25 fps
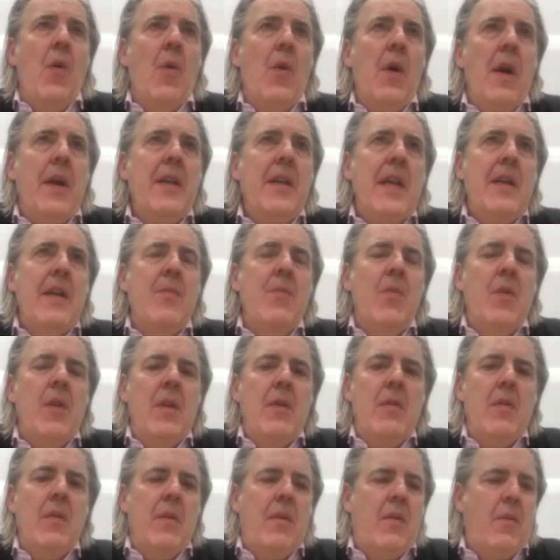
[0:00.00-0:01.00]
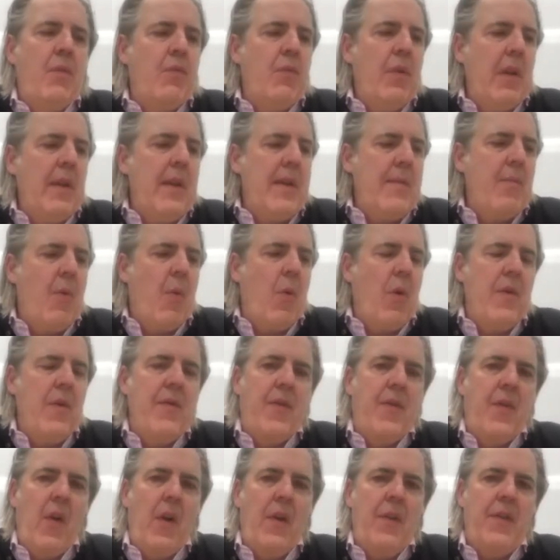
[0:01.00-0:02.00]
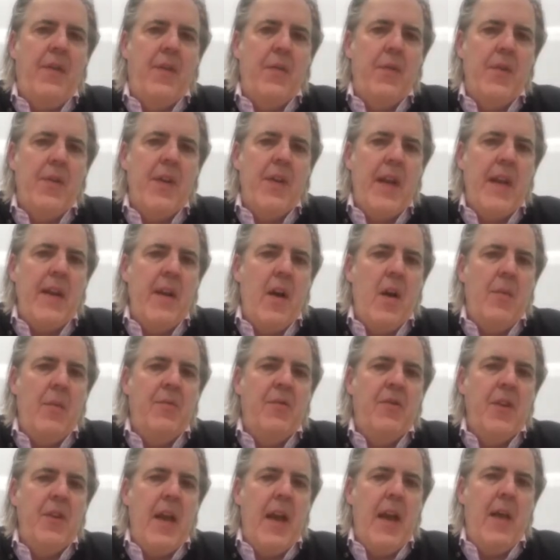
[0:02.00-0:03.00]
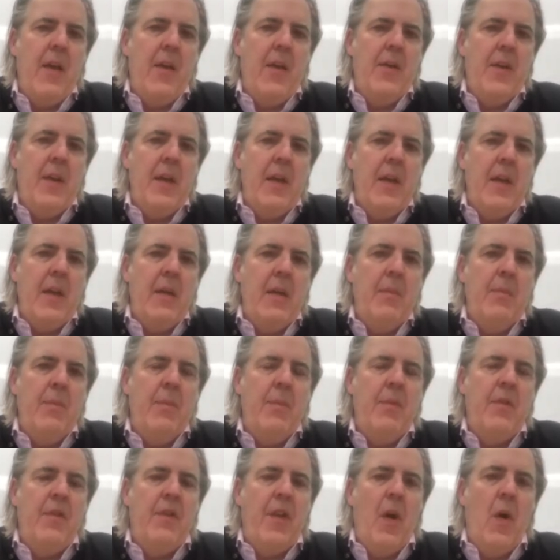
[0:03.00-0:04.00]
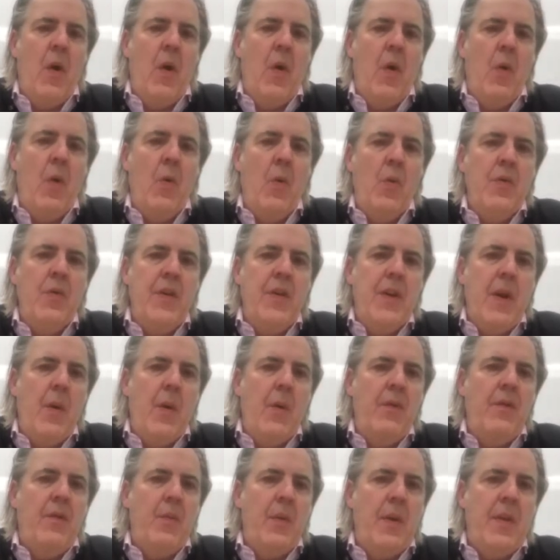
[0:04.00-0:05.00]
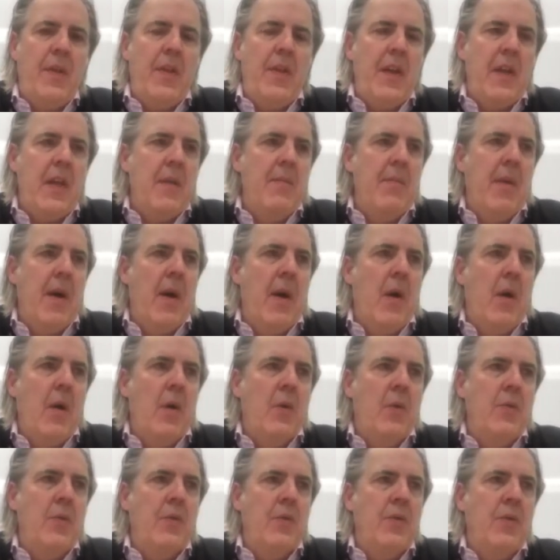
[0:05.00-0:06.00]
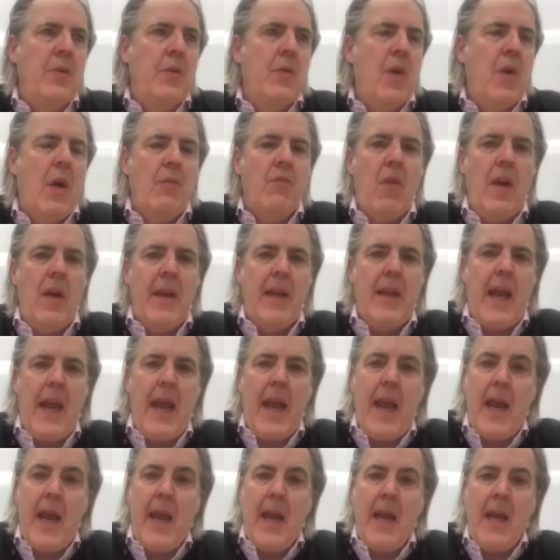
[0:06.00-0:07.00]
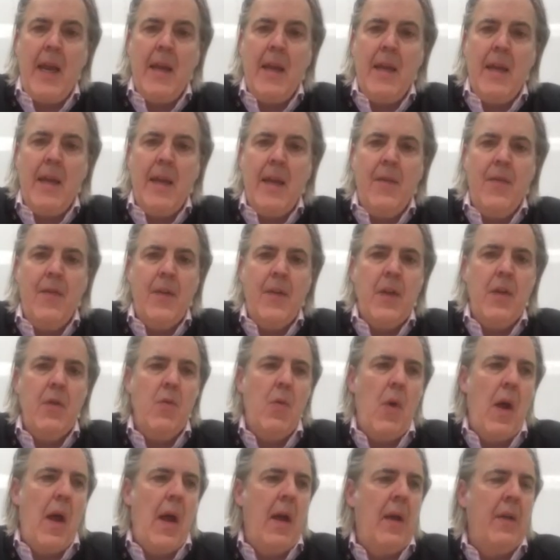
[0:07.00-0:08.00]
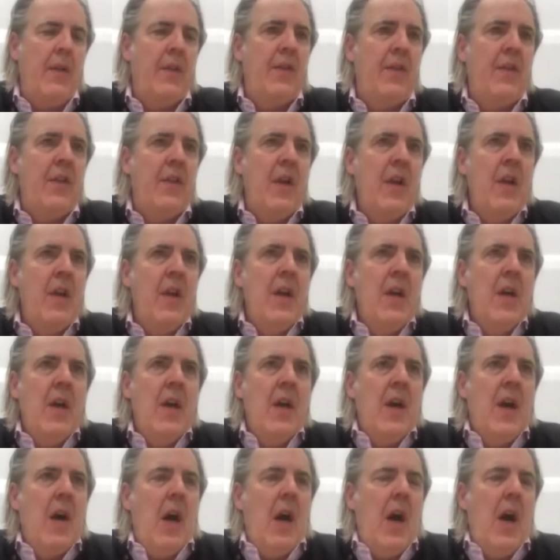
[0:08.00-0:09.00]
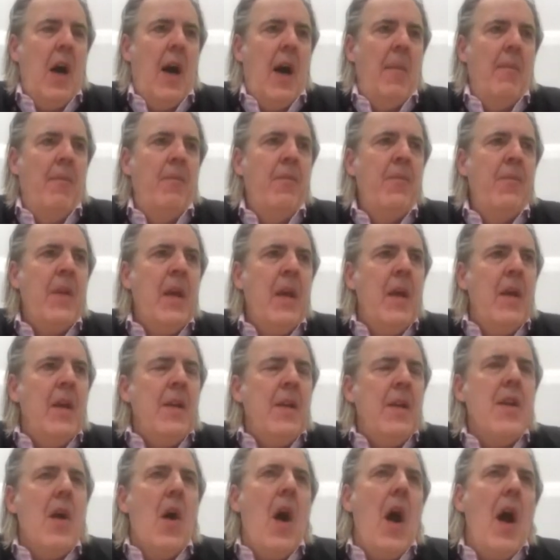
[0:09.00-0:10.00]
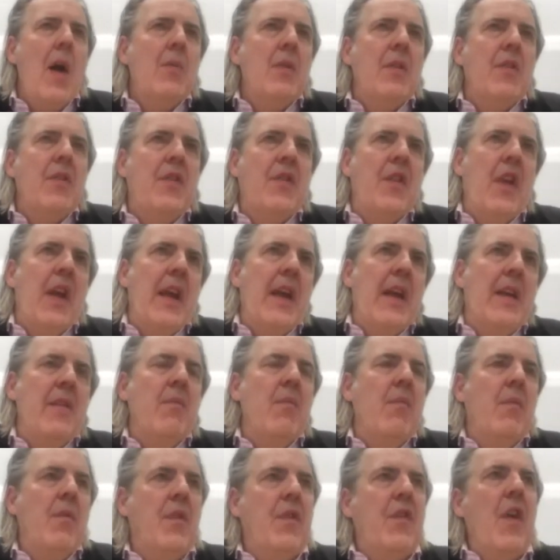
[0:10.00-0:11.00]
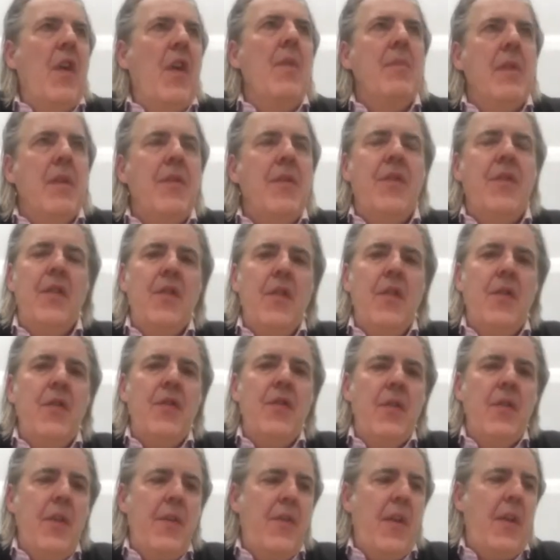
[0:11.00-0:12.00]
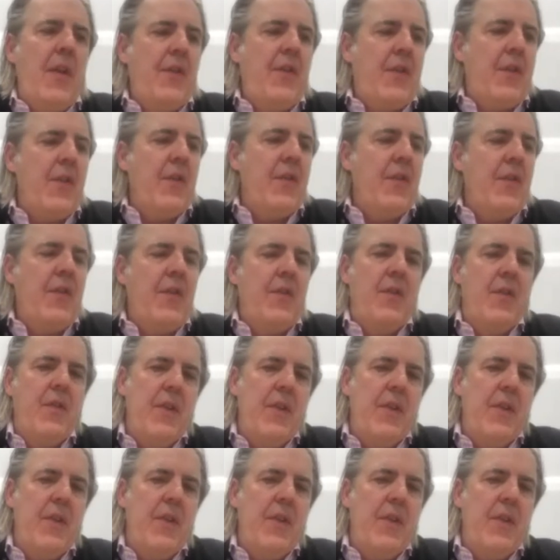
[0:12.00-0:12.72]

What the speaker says: Again, it's really important for us to retain optionality. So, as we think about a Reg A in the US, I would say some institutional investors,